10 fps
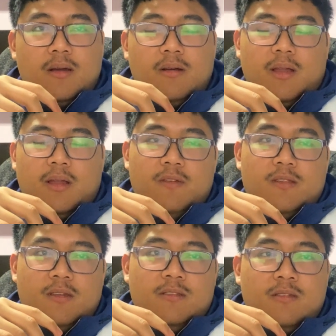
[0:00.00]

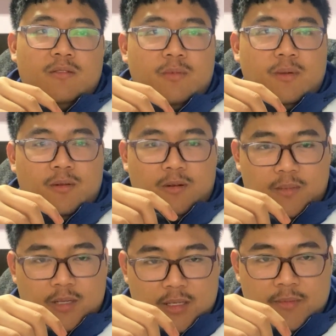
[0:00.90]
everything seems to be
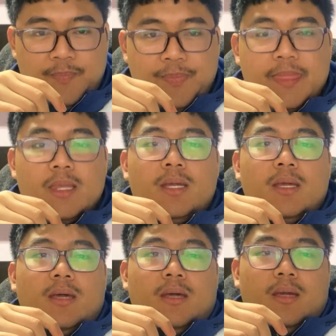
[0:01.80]
normal.
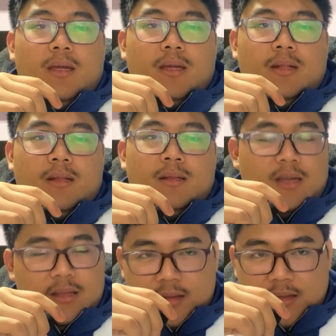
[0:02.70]
And
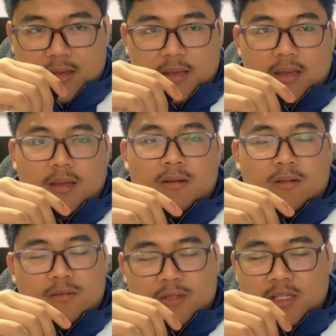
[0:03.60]
GIT, in
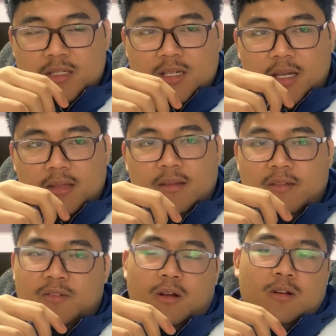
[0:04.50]
conclusion, GIT is
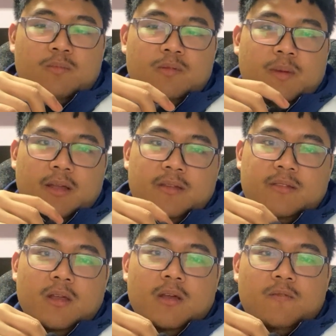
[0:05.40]
not compromised.
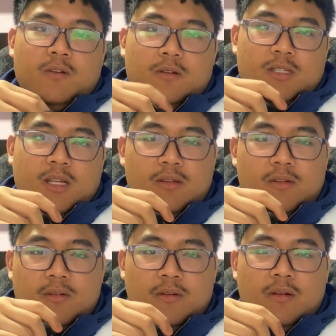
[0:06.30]
For
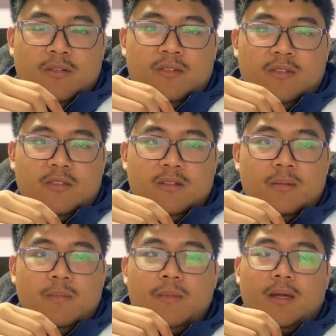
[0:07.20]
genitourinary
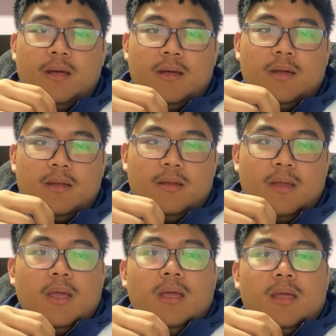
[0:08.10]
system,
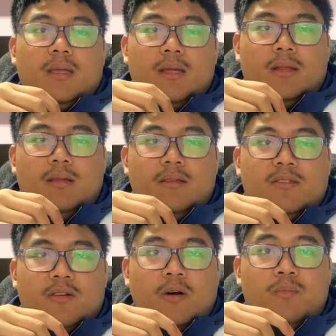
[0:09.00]
it is
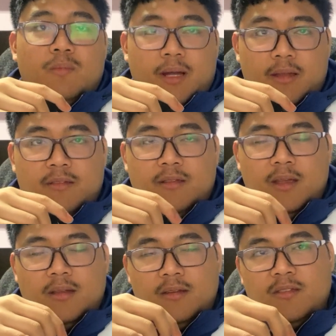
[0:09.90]
compromised. There
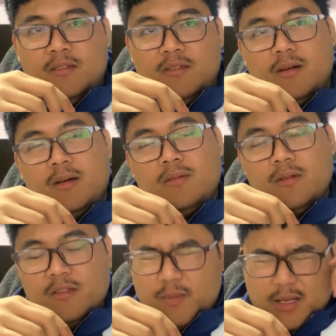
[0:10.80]
is during
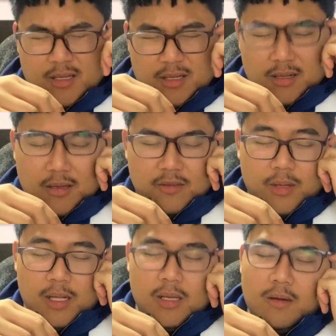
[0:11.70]
inspection there is
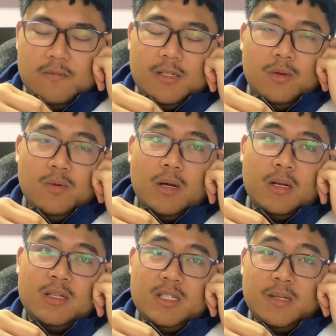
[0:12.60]
swelling of the lumbar region,